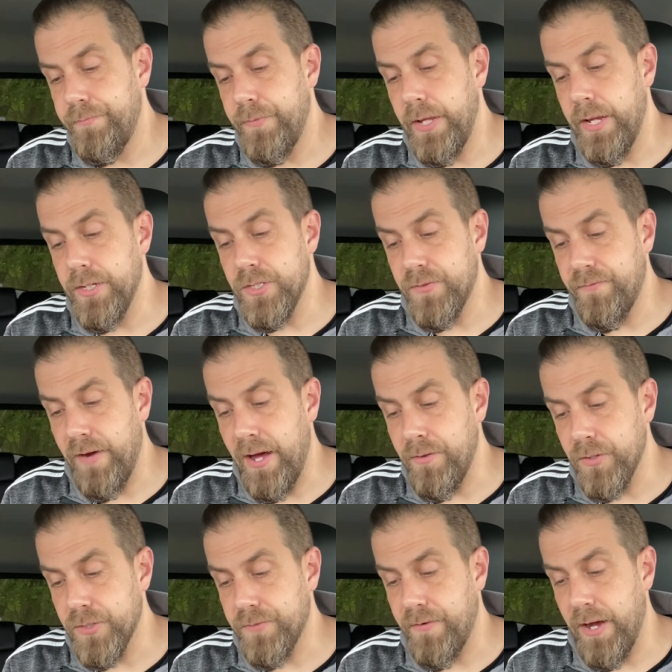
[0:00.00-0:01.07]
and his
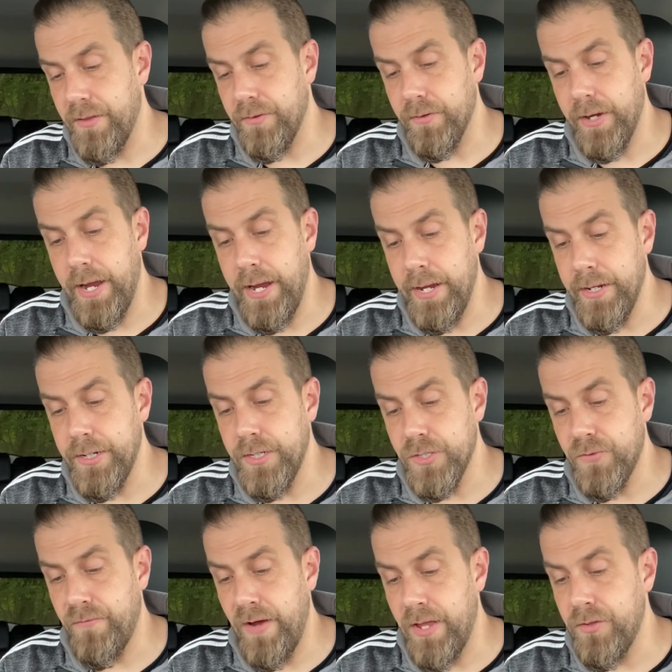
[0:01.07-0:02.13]
father's father, and his
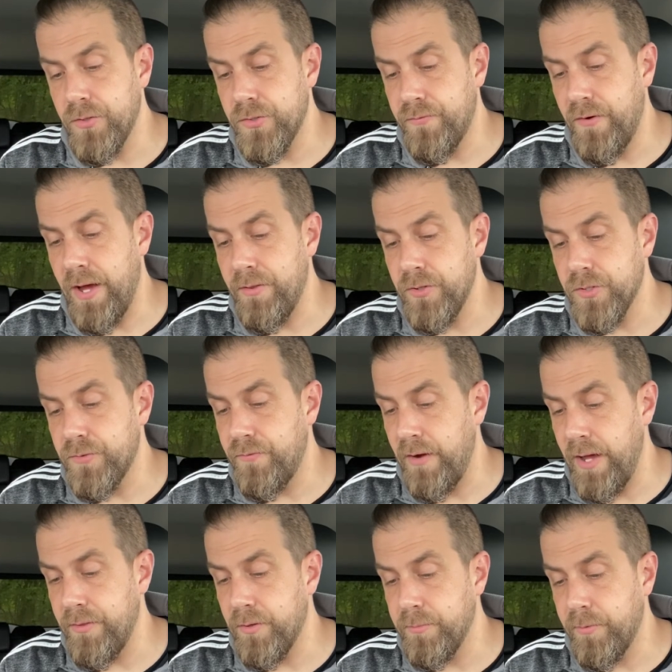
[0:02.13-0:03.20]
father's father's
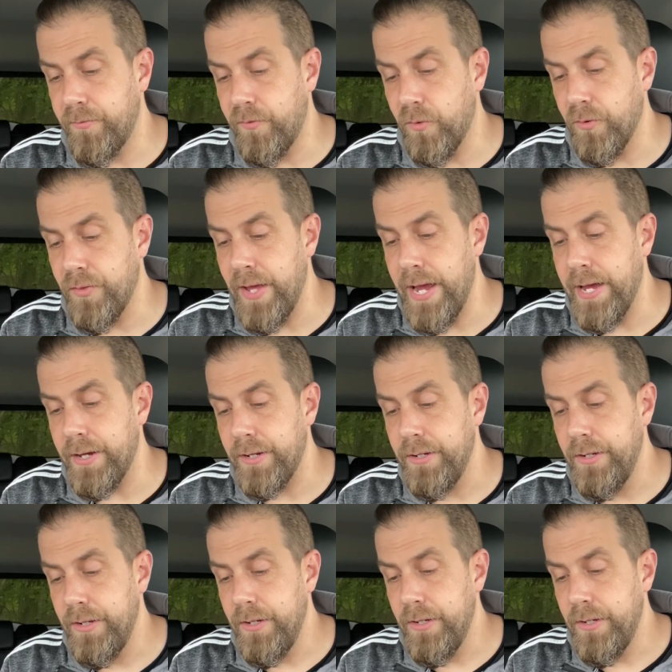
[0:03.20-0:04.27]
father before that.
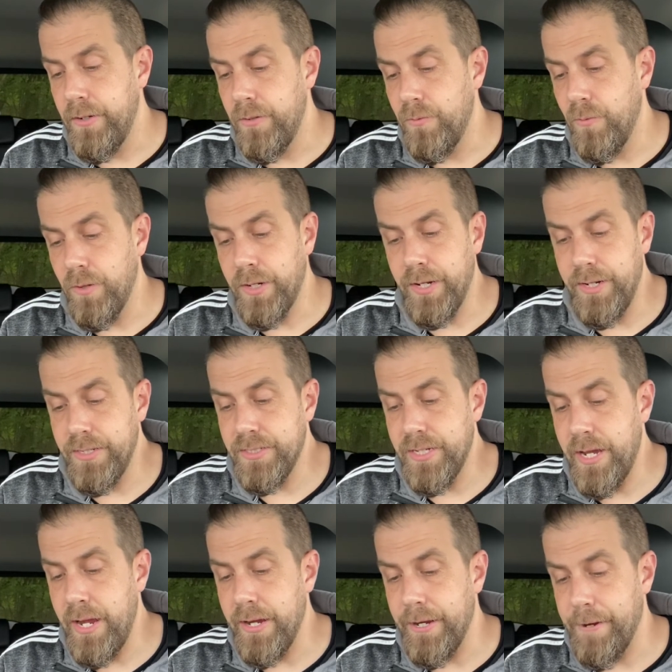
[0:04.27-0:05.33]
What could he
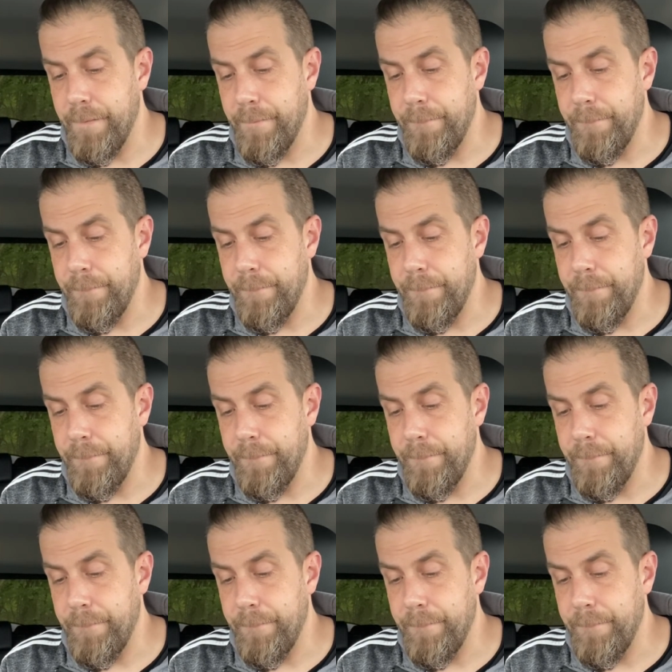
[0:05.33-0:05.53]
say?